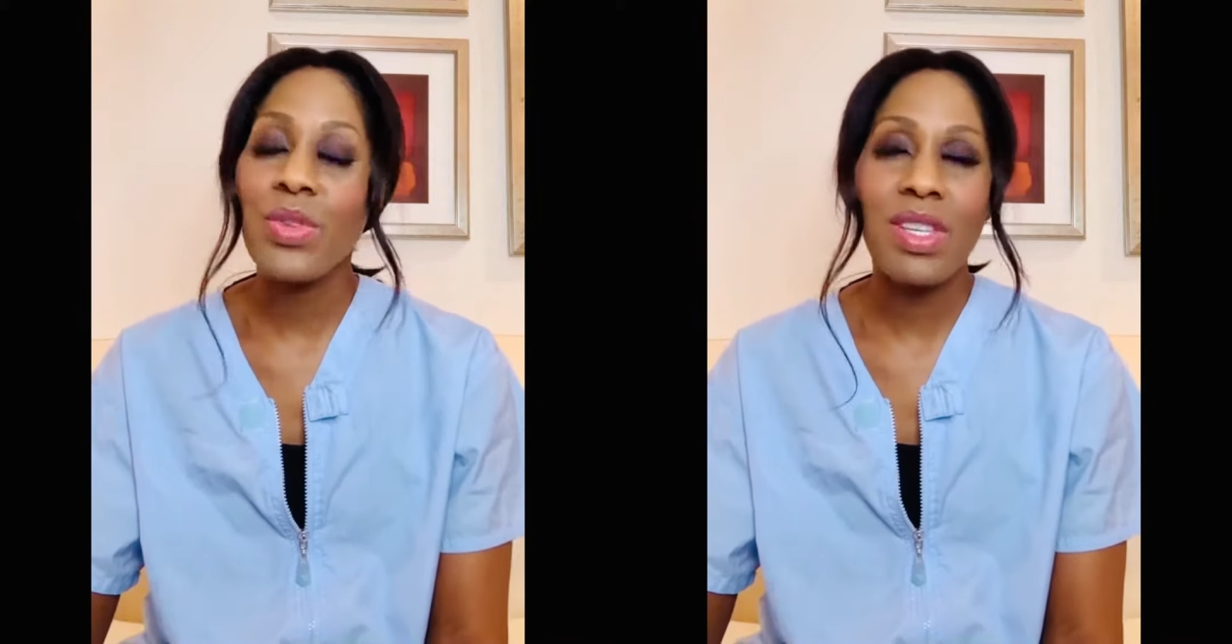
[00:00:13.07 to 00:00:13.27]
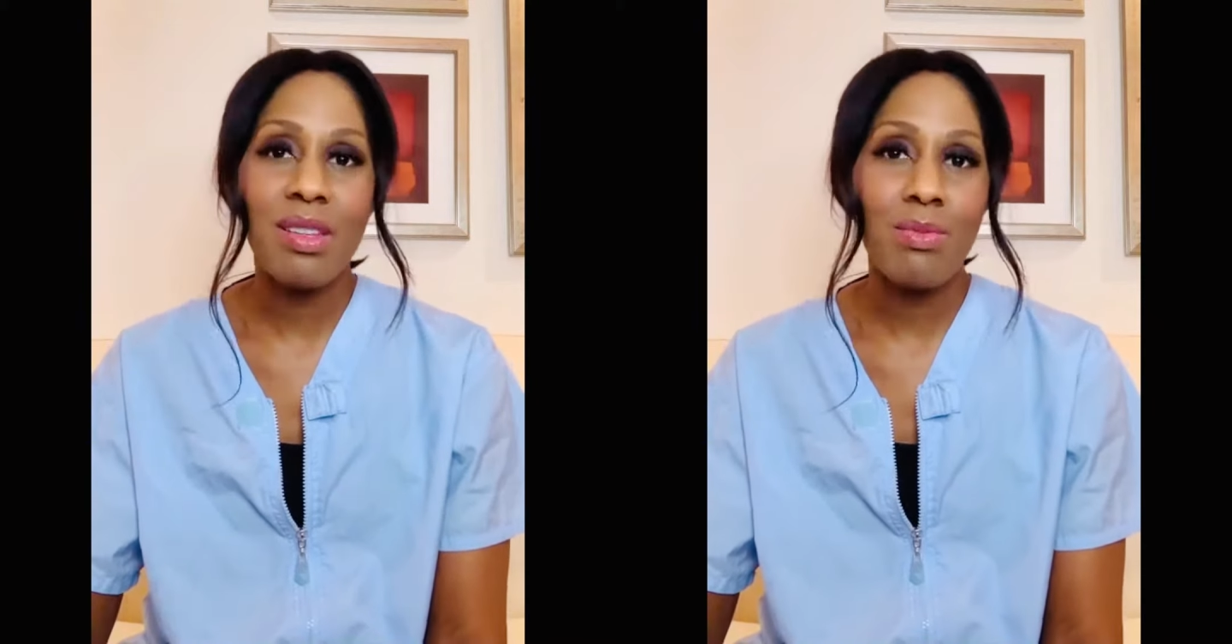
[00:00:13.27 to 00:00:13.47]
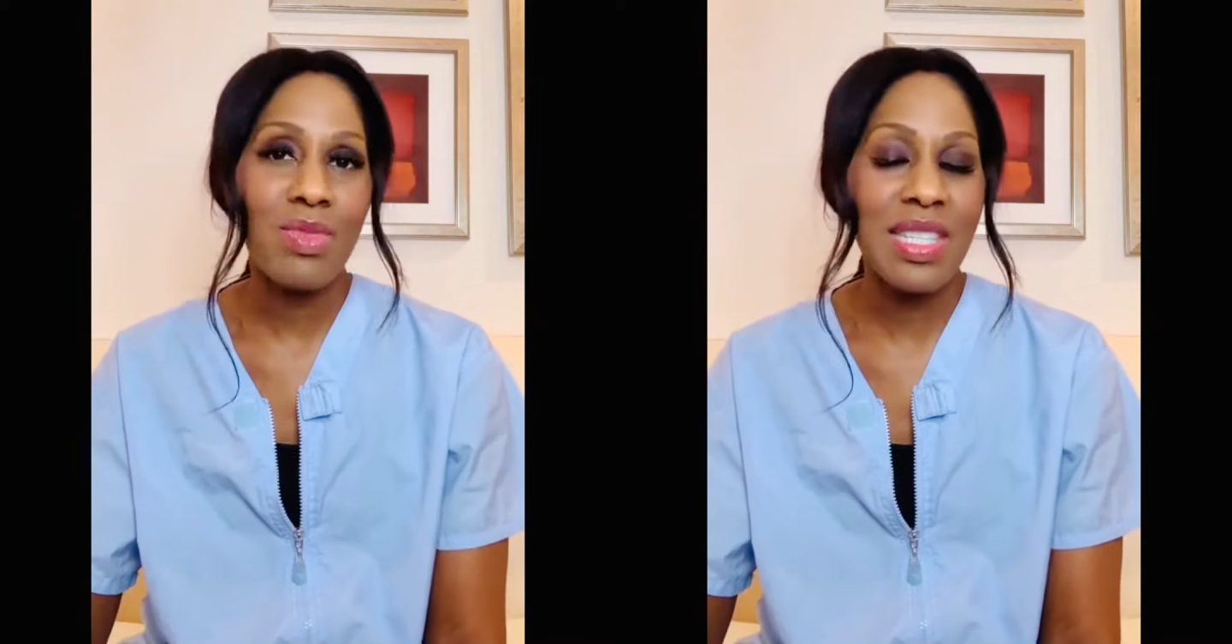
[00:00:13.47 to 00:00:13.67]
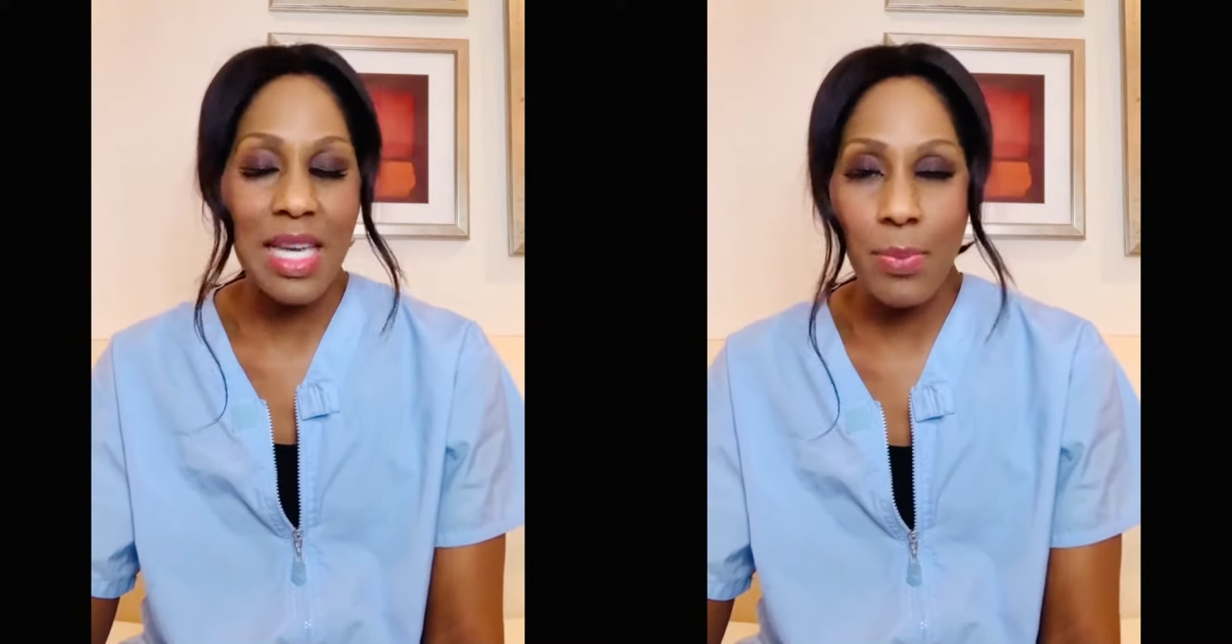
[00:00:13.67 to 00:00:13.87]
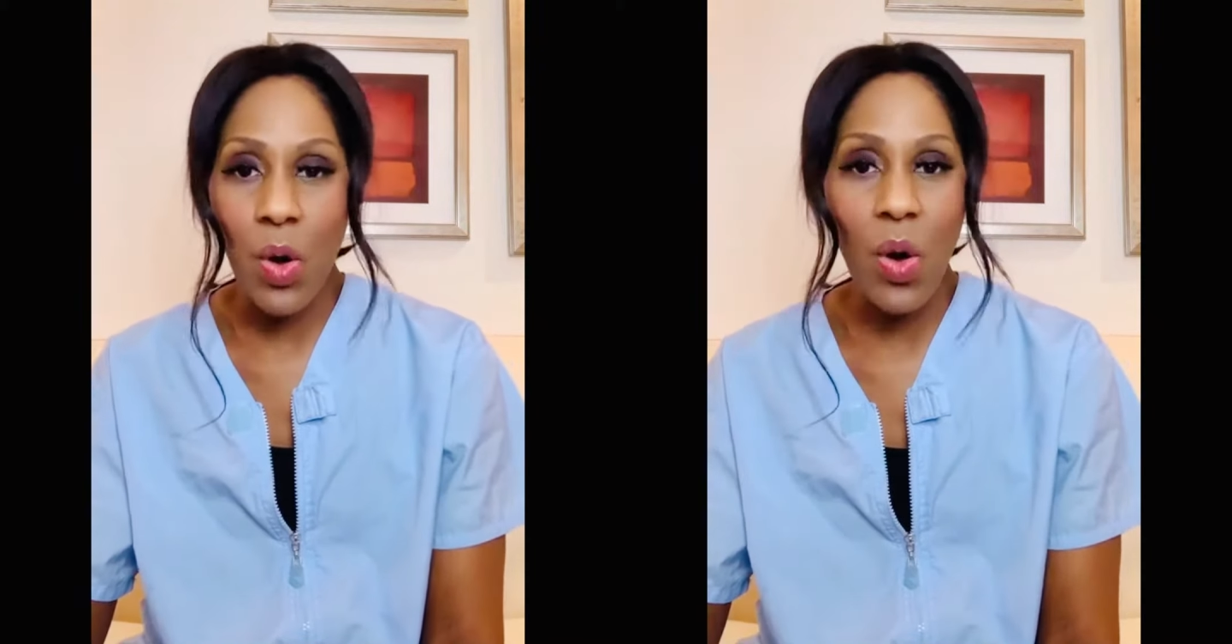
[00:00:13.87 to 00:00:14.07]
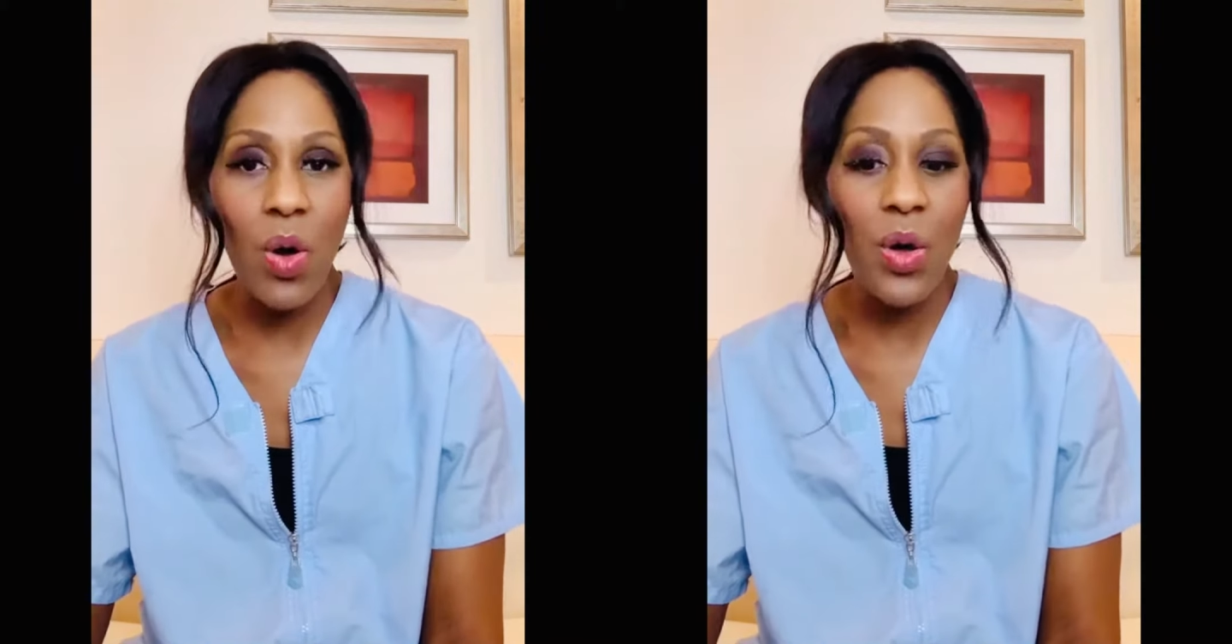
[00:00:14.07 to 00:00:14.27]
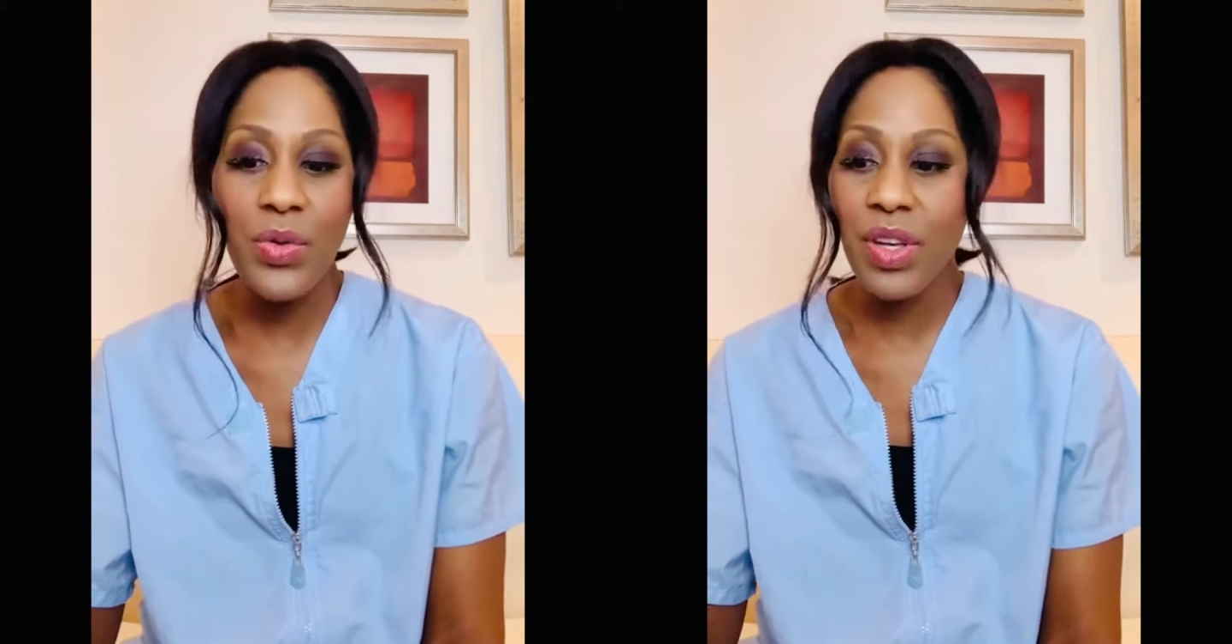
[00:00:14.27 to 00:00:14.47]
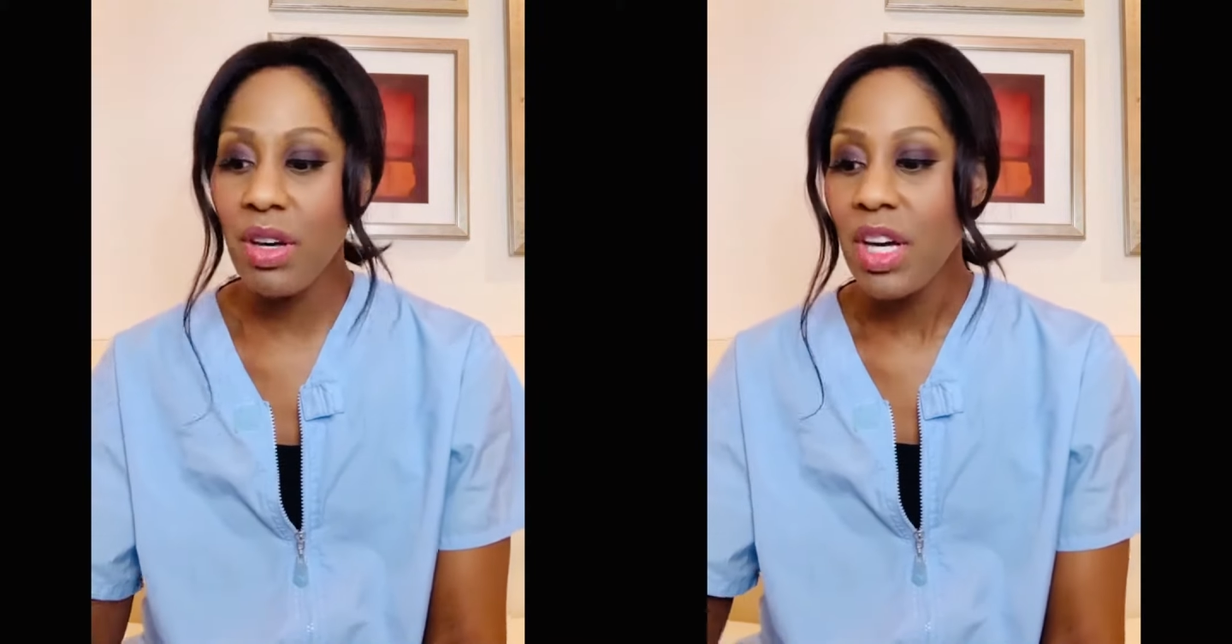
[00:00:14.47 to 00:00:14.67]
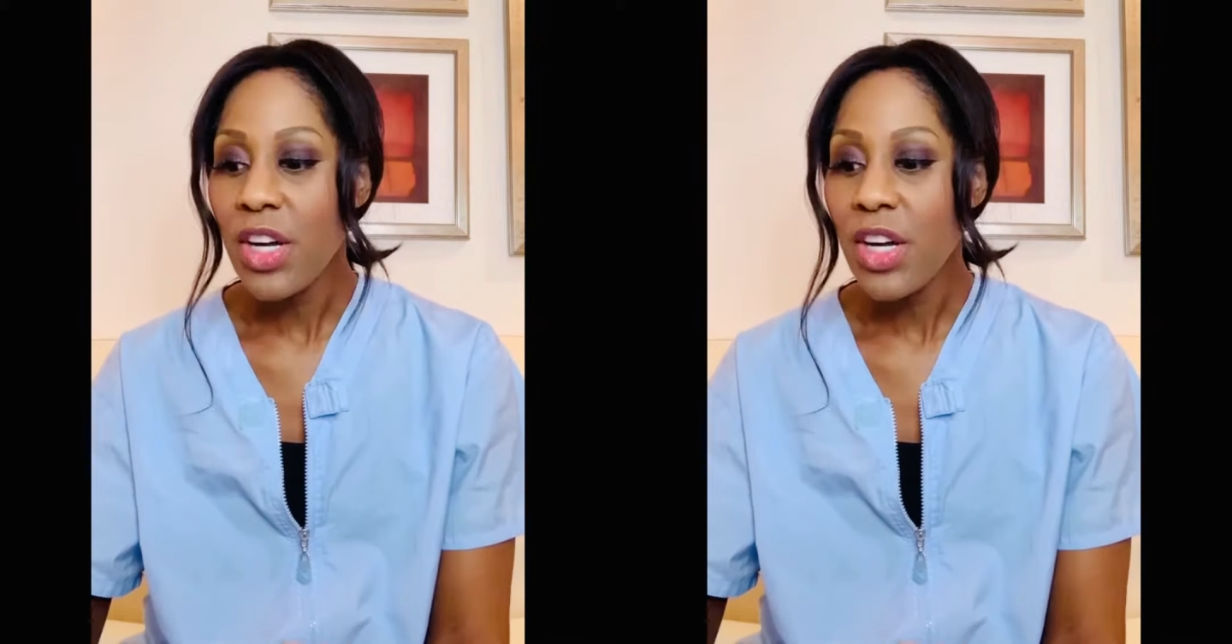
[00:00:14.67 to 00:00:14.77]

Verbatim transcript: and skip all the